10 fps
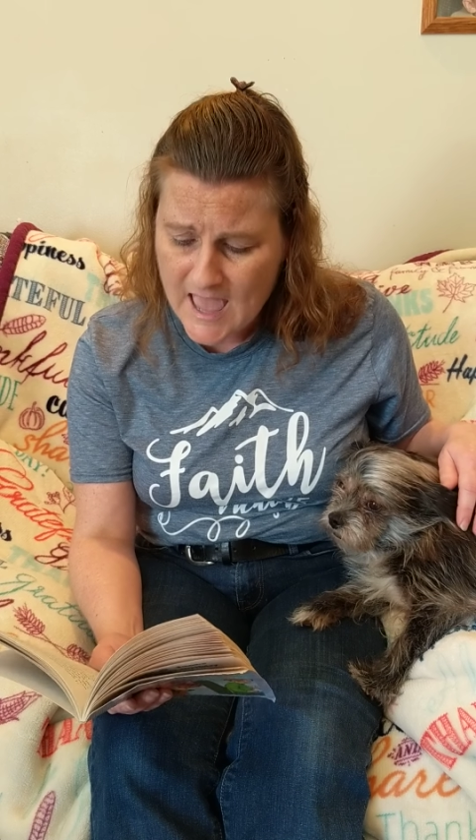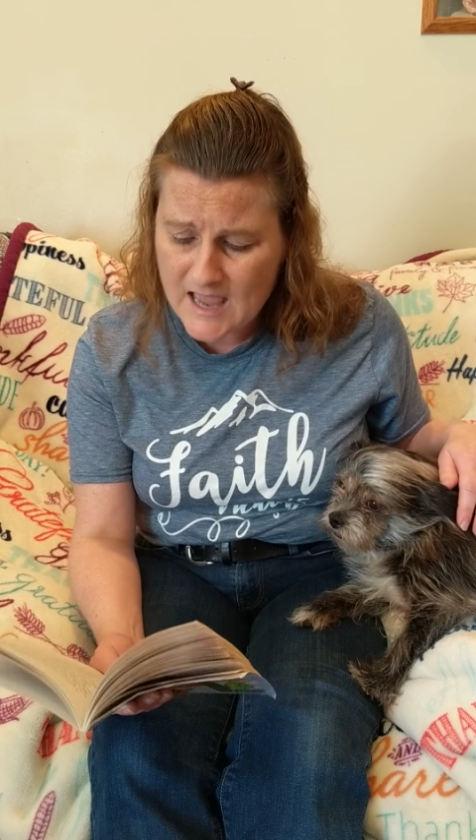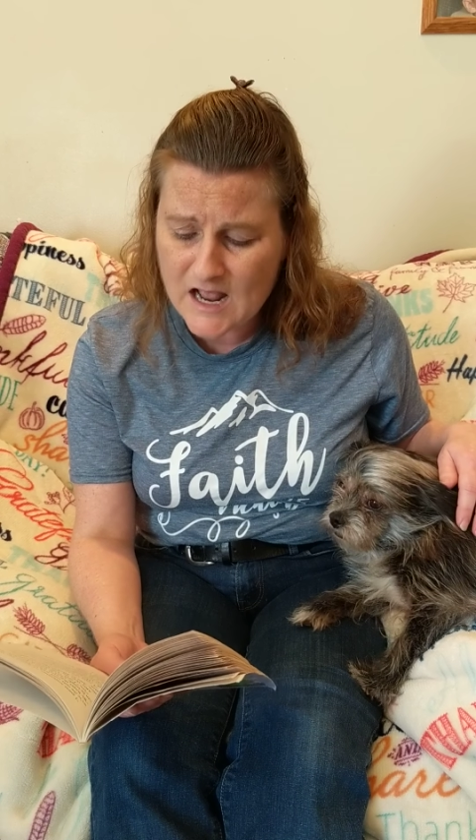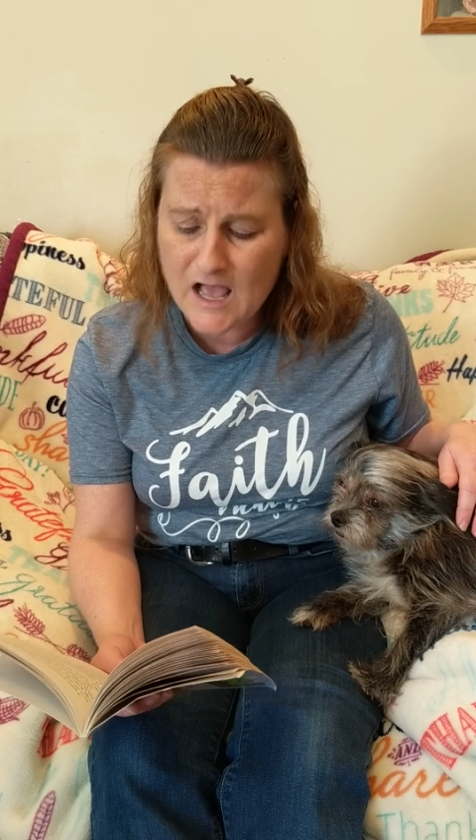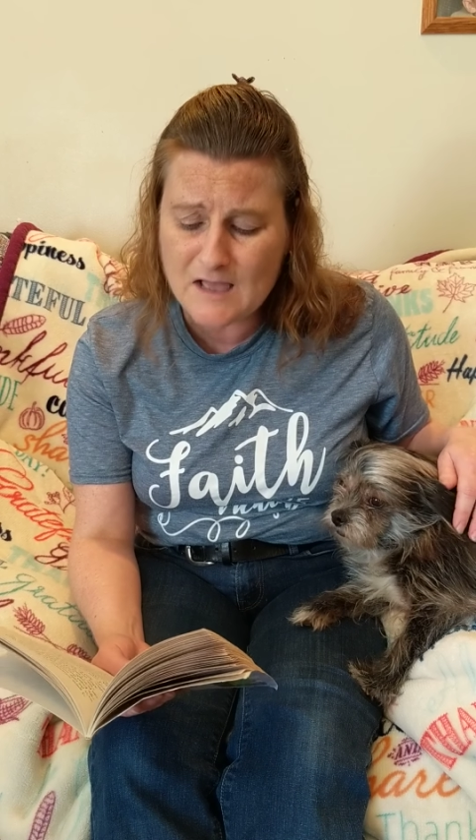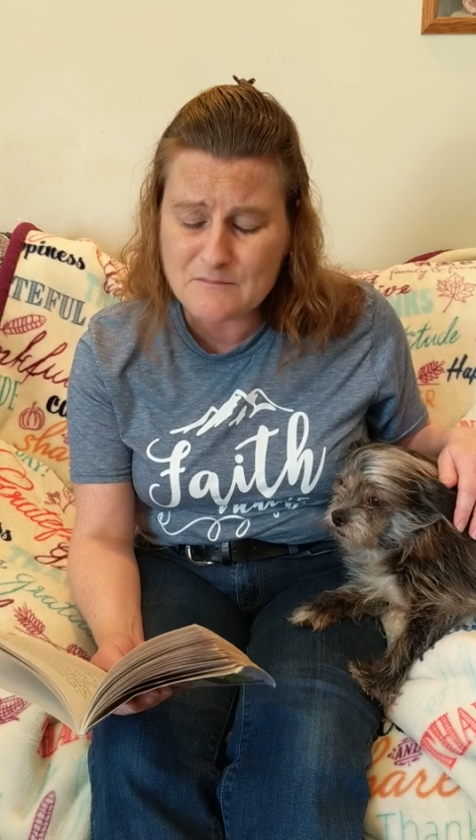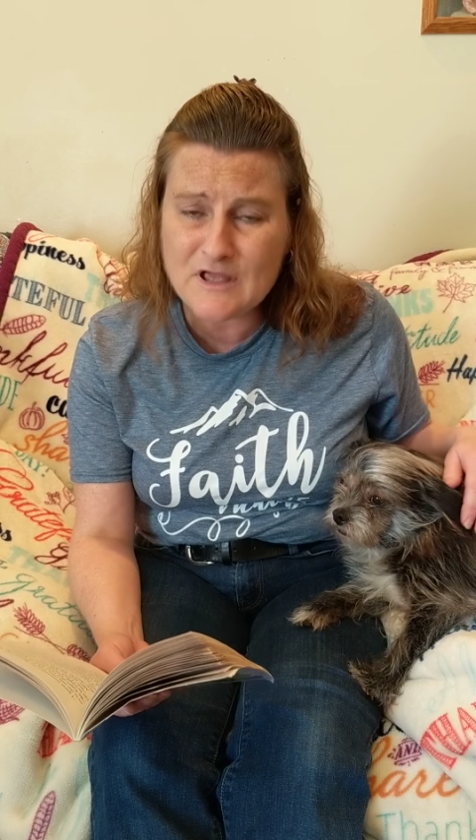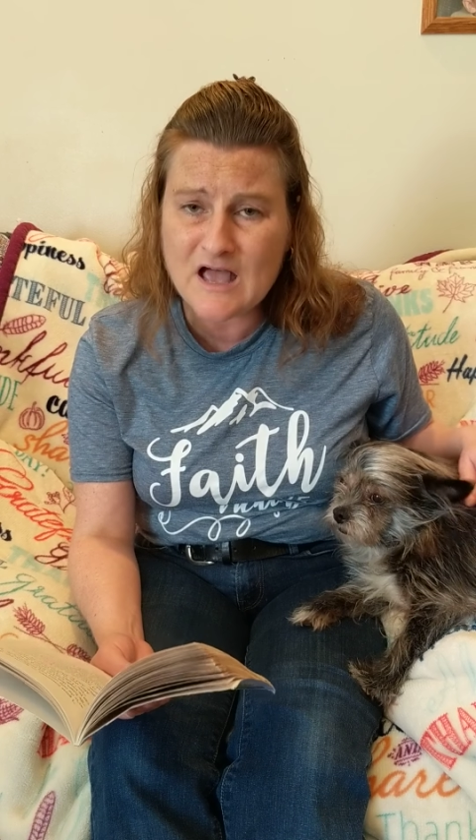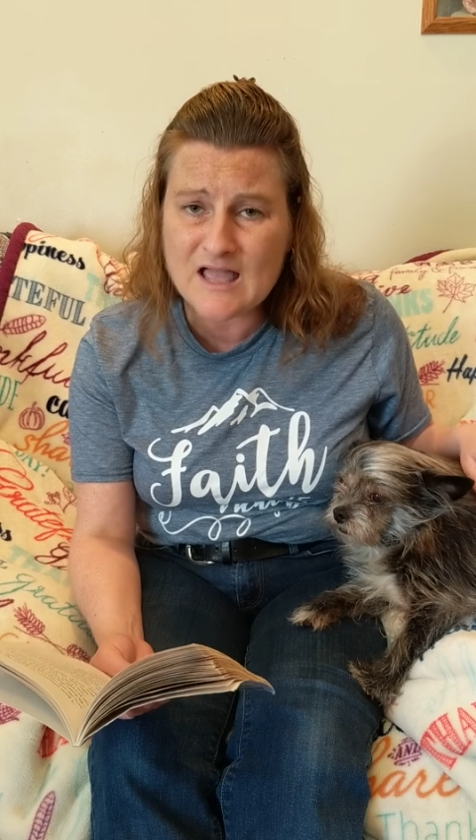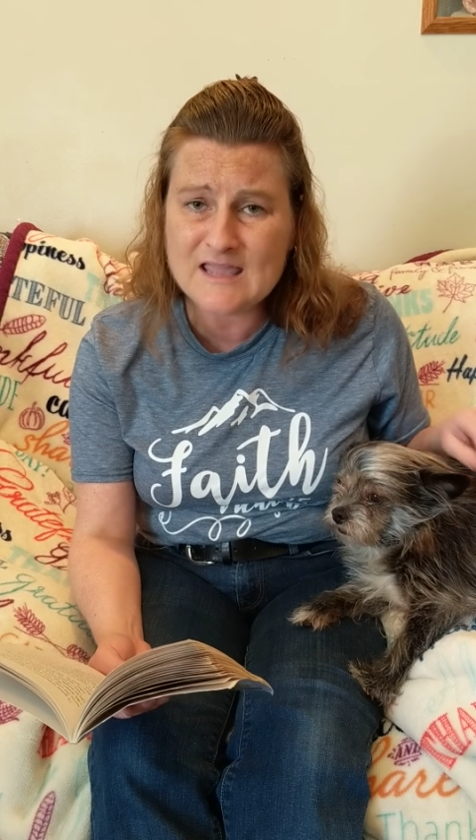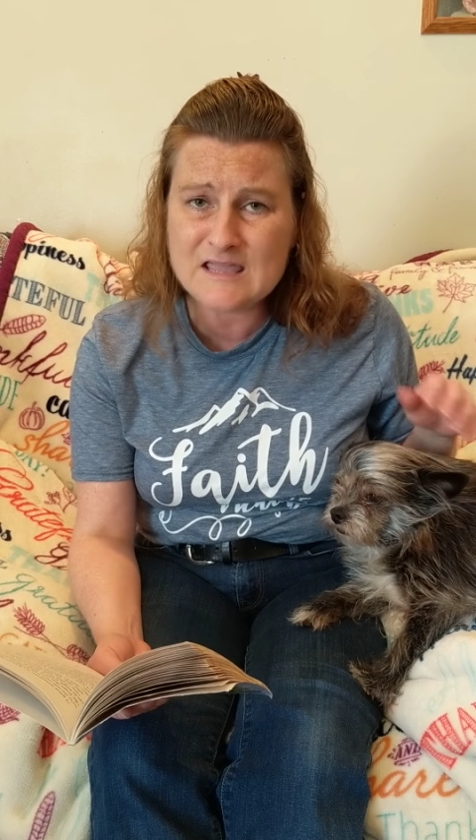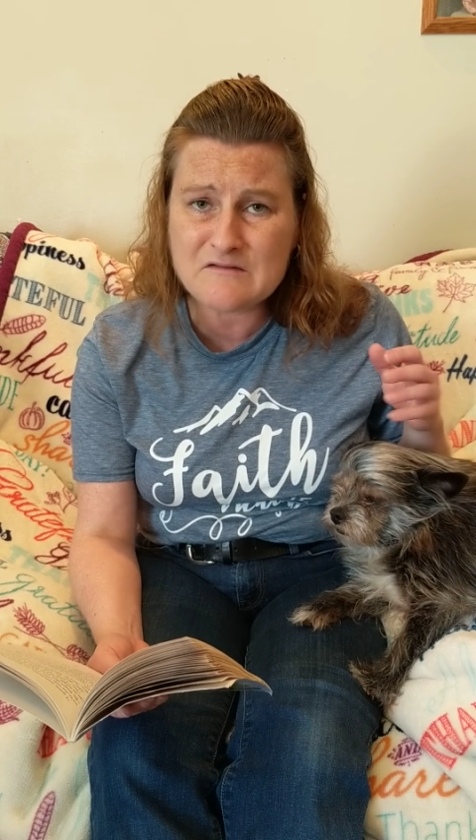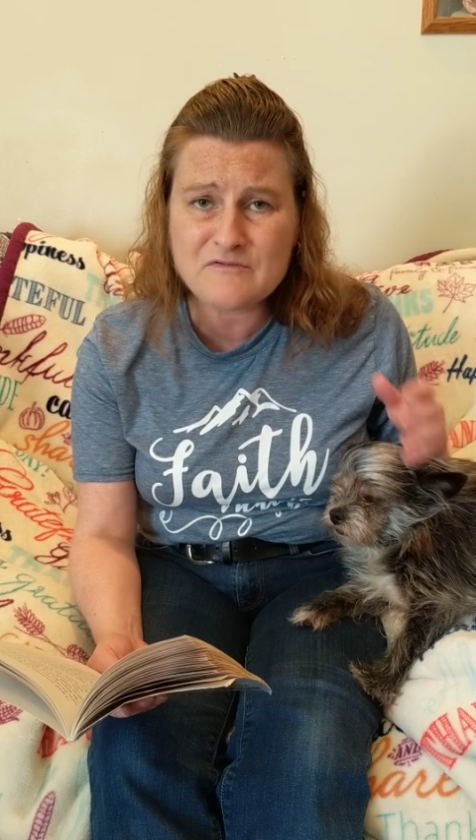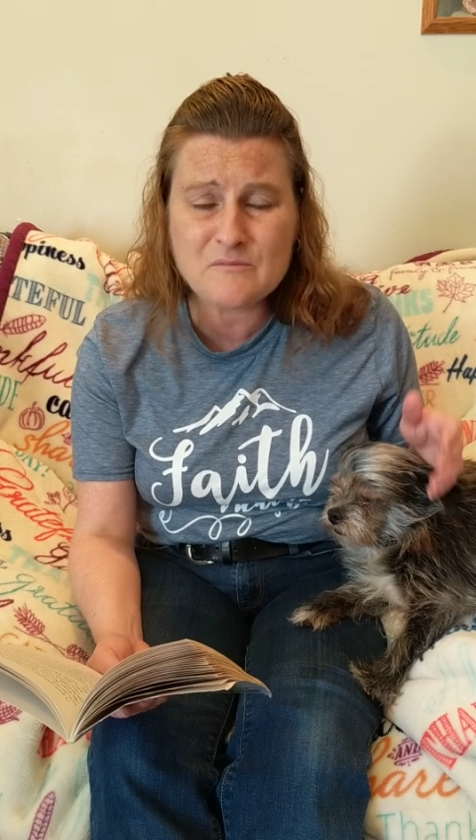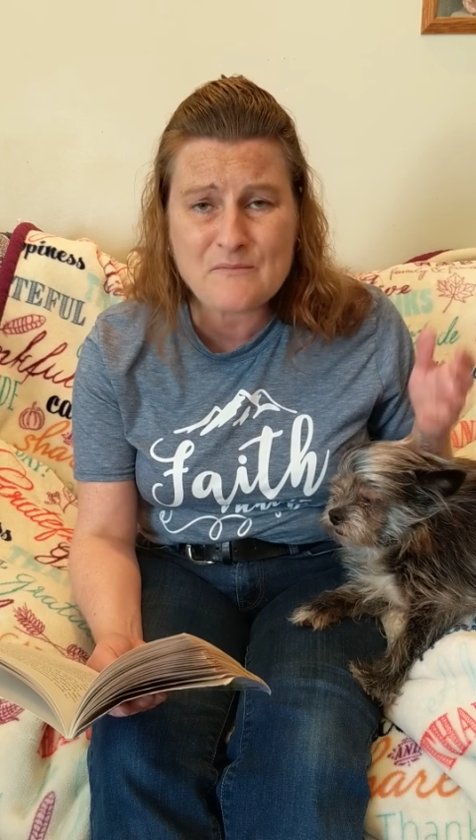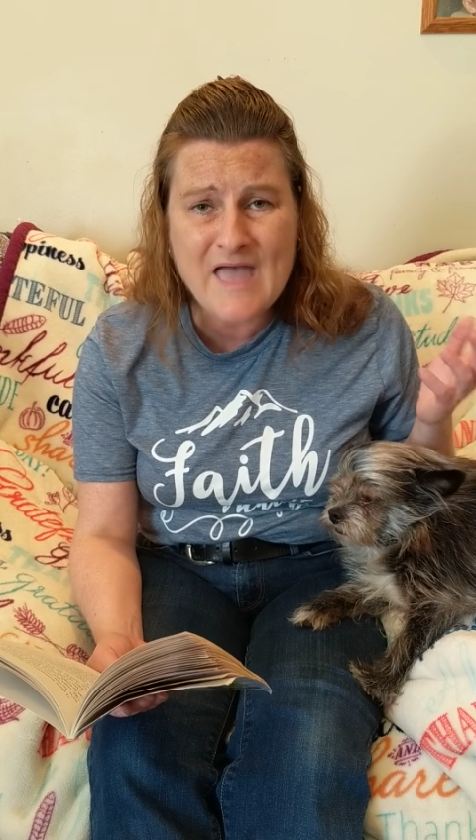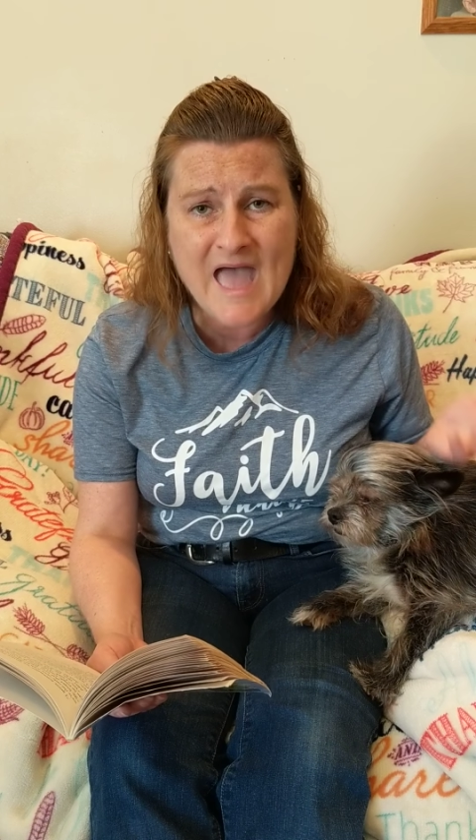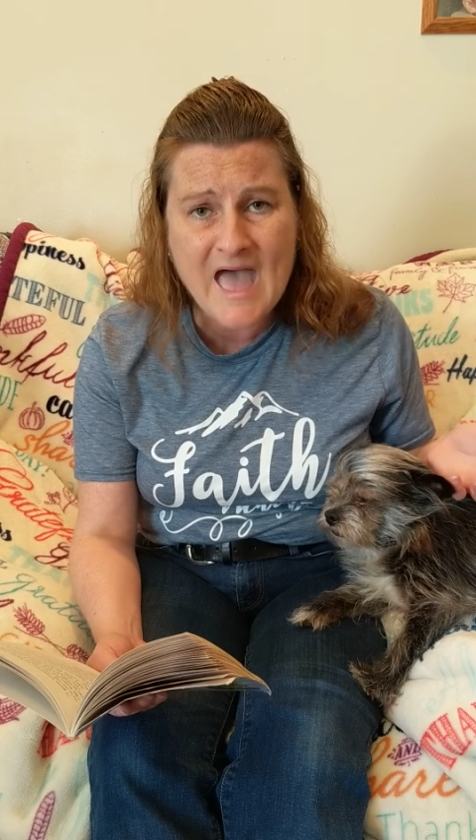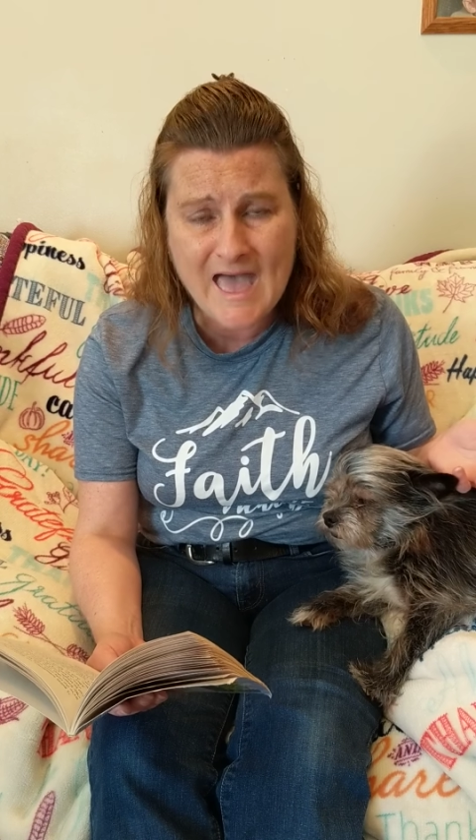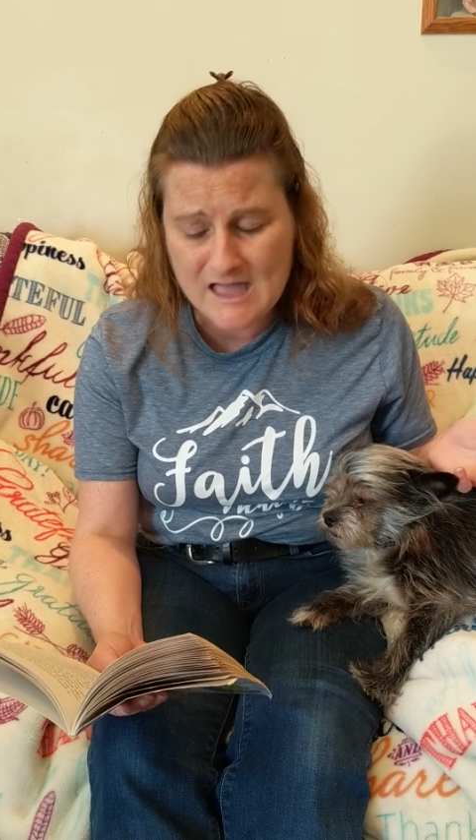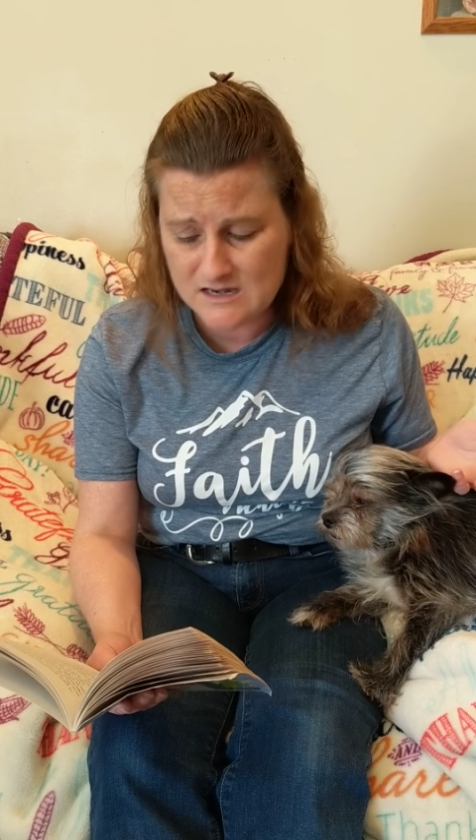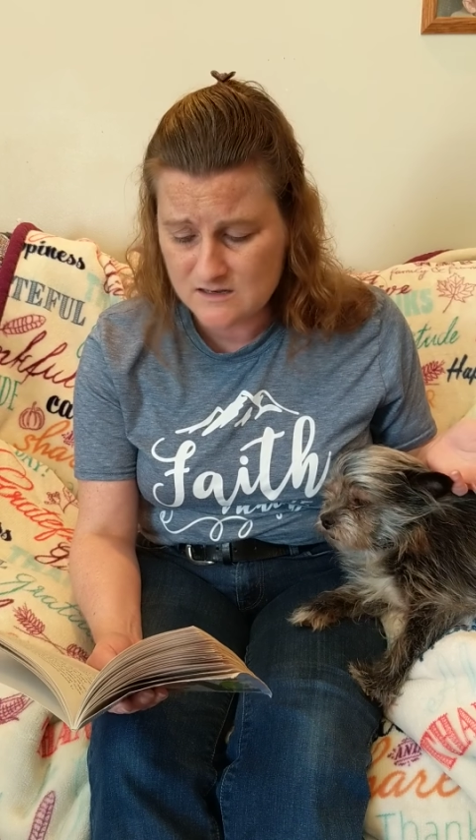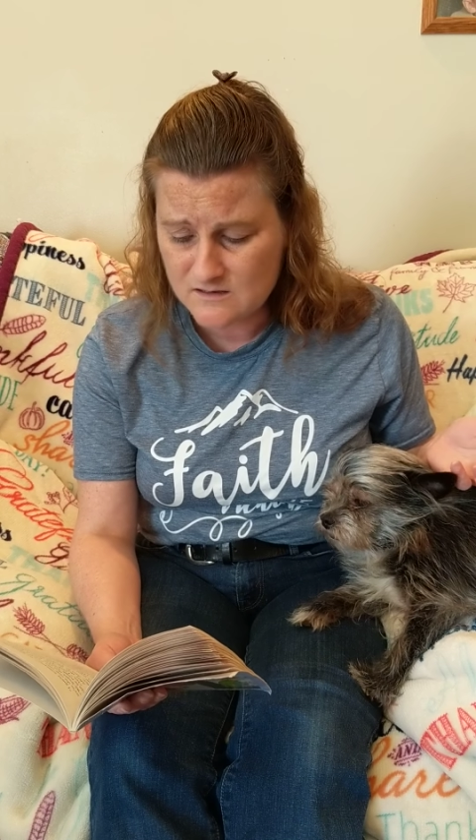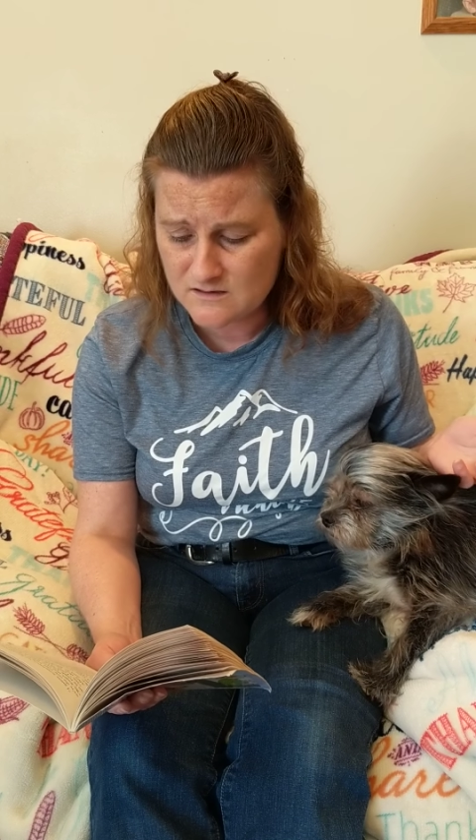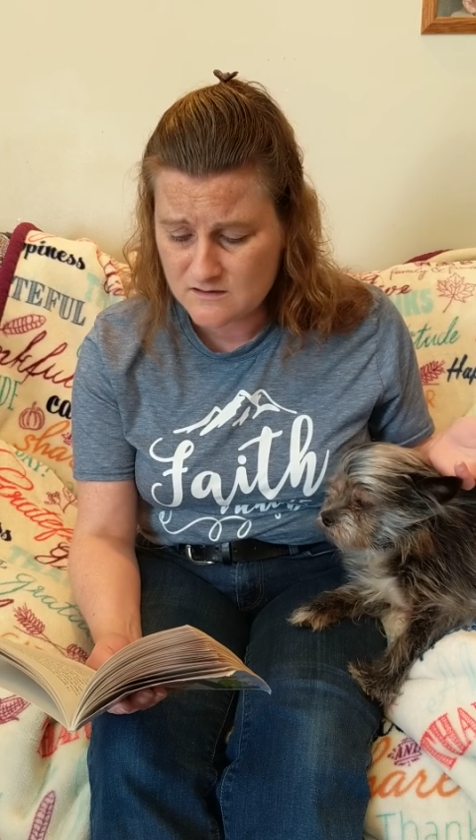And I'm not even bad.